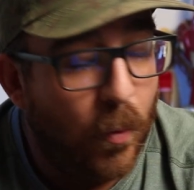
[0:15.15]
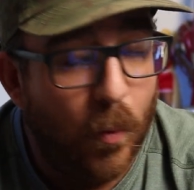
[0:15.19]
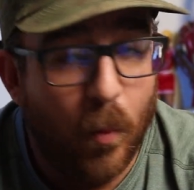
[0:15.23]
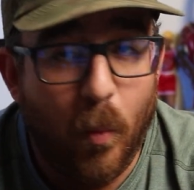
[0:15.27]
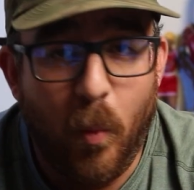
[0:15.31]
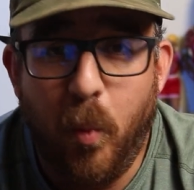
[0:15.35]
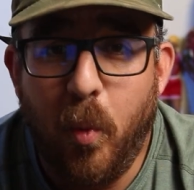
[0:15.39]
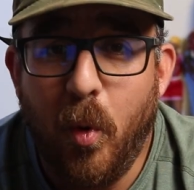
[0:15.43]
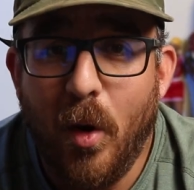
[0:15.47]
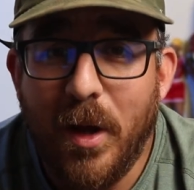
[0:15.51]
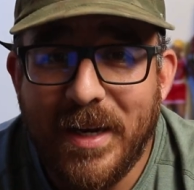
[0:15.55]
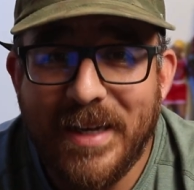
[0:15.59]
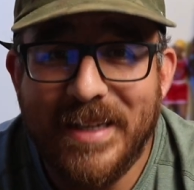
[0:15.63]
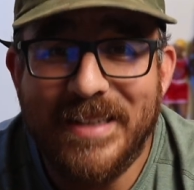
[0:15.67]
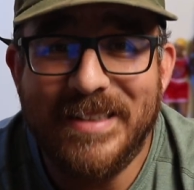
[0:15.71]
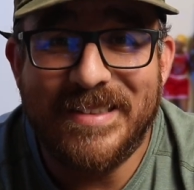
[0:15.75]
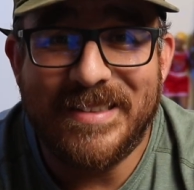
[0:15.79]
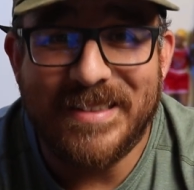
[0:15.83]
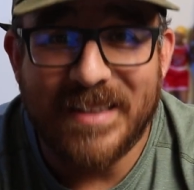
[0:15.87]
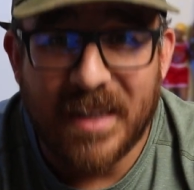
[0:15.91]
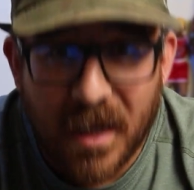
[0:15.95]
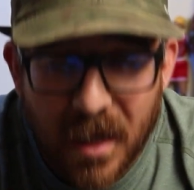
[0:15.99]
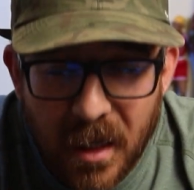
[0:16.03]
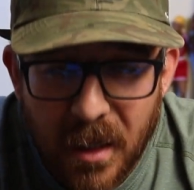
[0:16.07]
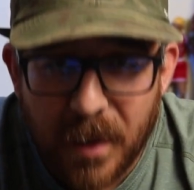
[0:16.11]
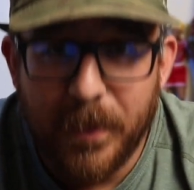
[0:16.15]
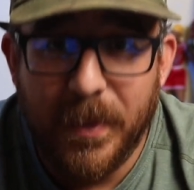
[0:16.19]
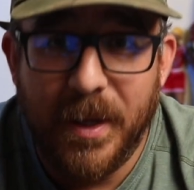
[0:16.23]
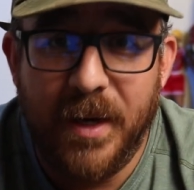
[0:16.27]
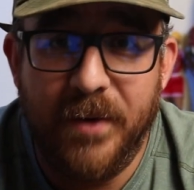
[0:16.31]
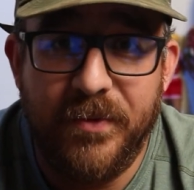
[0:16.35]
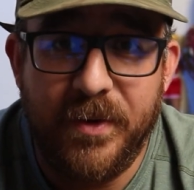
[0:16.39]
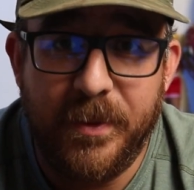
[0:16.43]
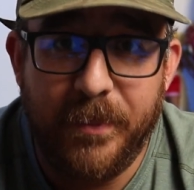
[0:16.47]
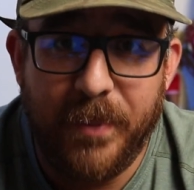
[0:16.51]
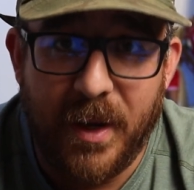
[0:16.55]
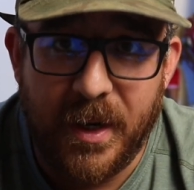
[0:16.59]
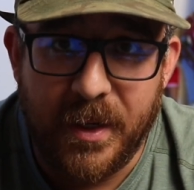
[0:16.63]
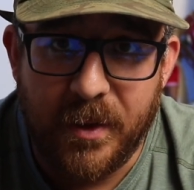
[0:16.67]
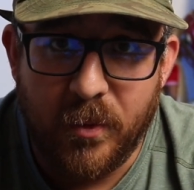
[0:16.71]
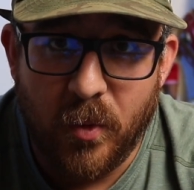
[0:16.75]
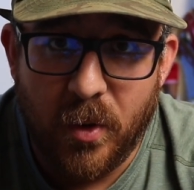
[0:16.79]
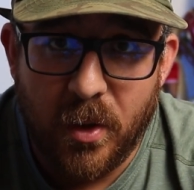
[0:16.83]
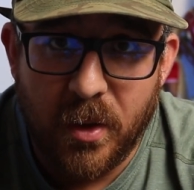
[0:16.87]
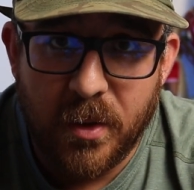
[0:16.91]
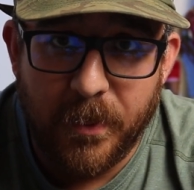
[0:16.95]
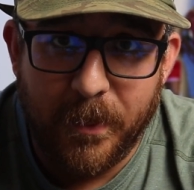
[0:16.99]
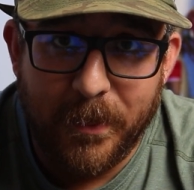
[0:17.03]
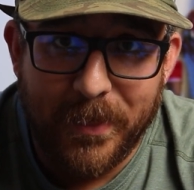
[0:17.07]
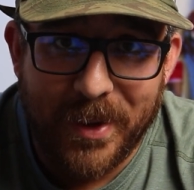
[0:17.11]
What is up, everybody?
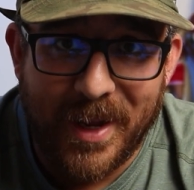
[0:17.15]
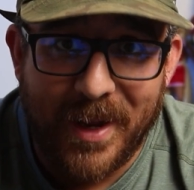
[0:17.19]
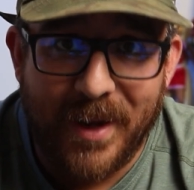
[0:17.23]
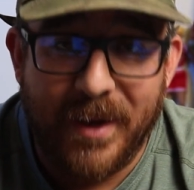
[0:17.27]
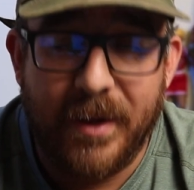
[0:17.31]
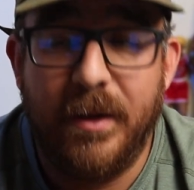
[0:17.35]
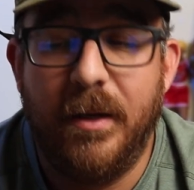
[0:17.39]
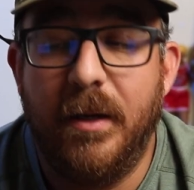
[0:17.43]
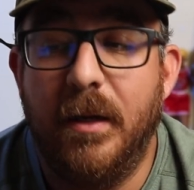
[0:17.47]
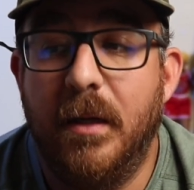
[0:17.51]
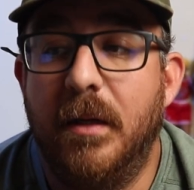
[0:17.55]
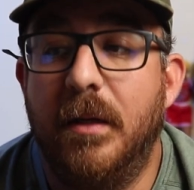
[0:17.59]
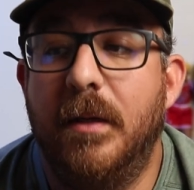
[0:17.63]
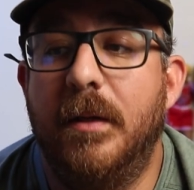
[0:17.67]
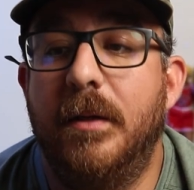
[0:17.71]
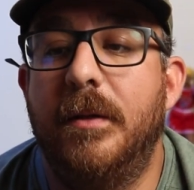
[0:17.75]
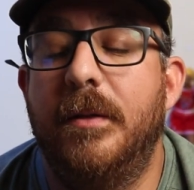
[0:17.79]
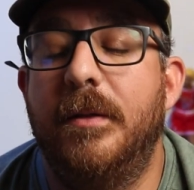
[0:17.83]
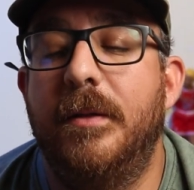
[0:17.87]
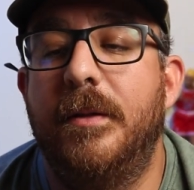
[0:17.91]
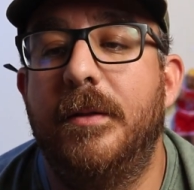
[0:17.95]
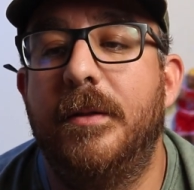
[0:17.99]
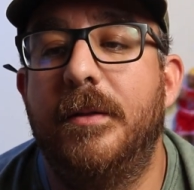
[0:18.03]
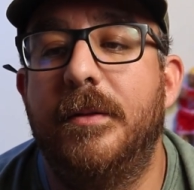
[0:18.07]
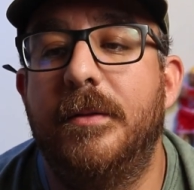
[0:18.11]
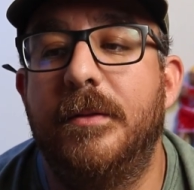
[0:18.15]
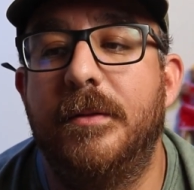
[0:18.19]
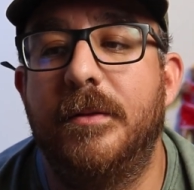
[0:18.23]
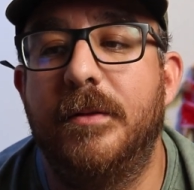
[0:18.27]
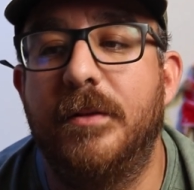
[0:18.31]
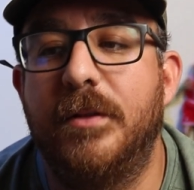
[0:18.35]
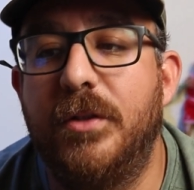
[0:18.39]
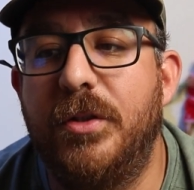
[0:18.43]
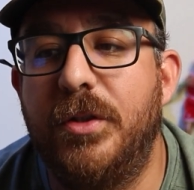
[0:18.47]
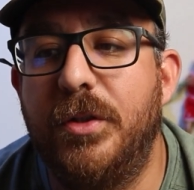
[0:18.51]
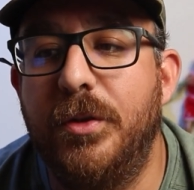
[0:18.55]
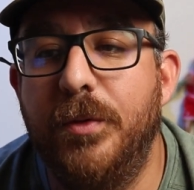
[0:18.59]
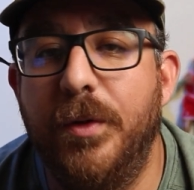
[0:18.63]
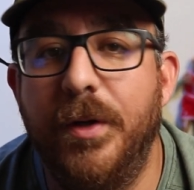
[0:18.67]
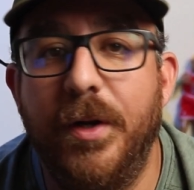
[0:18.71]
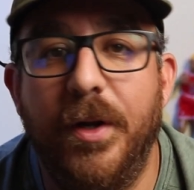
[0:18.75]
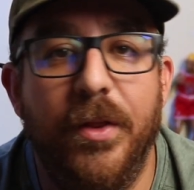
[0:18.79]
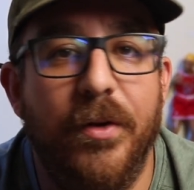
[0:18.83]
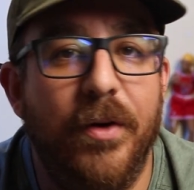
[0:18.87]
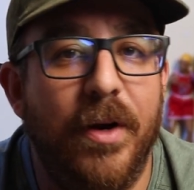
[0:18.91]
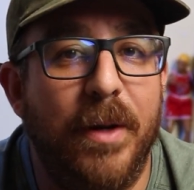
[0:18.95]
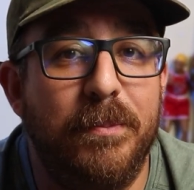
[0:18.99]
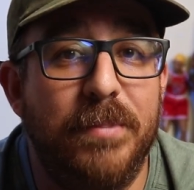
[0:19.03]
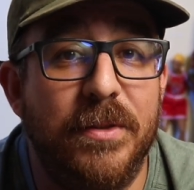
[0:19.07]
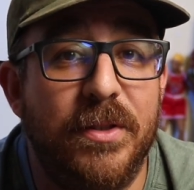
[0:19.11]
Welcome back to
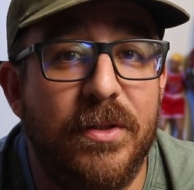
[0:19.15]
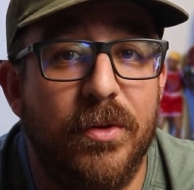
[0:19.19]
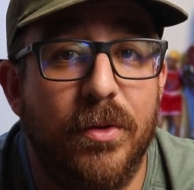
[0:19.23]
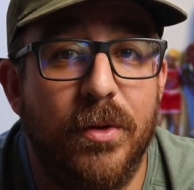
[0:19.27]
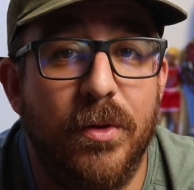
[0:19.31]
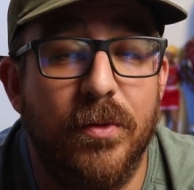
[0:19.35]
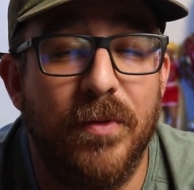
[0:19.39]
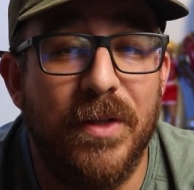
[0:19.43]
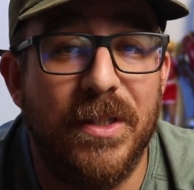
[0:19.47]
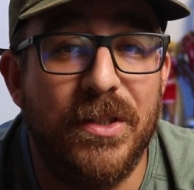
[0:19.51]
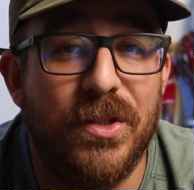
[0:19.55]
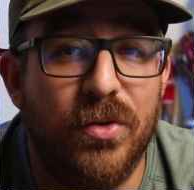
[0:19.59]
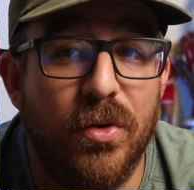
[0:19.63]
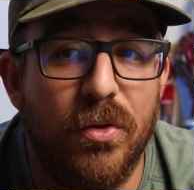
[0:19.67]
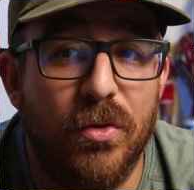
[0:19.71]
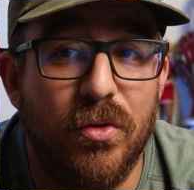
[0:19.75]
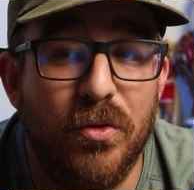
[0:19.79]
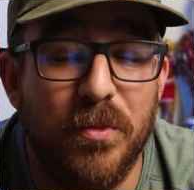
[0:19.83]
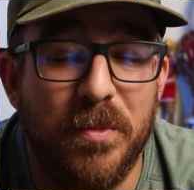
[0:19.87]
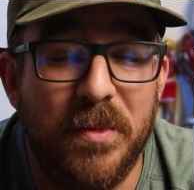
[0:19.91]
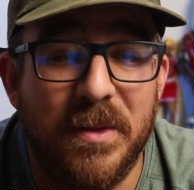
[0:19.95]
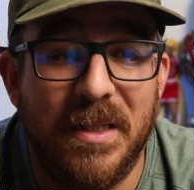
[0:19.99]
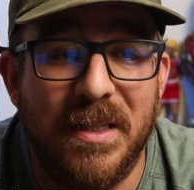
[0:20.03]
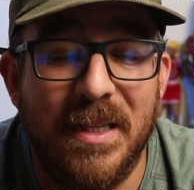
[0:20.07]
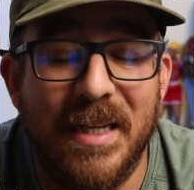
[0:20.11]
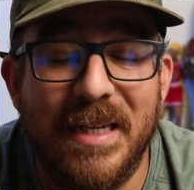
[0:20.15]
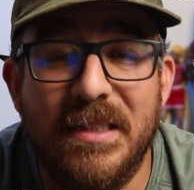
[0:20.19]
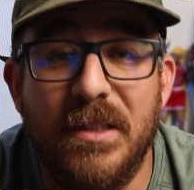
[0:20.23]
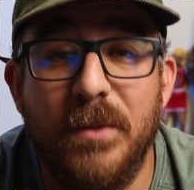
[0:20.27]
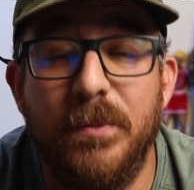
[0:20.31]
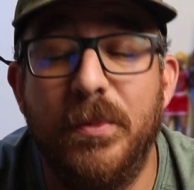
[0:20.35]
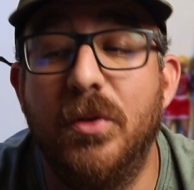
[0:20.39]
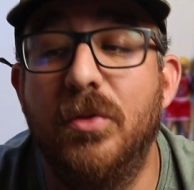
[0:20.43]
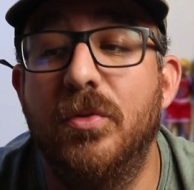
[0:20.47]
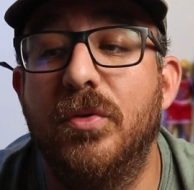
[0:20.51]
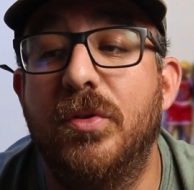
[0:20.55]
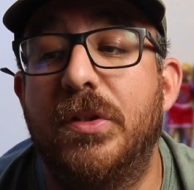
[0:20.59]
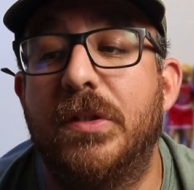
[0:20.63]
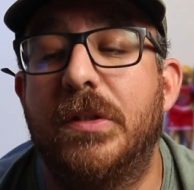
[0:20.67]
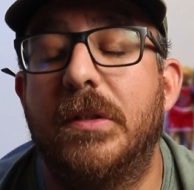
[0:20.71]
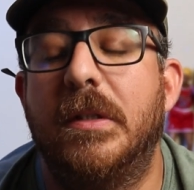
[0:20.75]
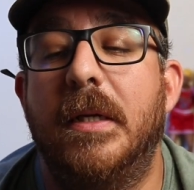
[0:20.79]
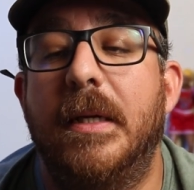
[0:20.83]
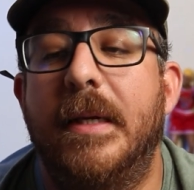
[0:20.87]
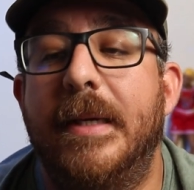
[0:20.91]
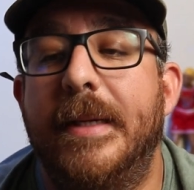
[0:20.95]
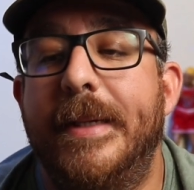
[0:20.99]
another episode of Retro Hoop Collectibles.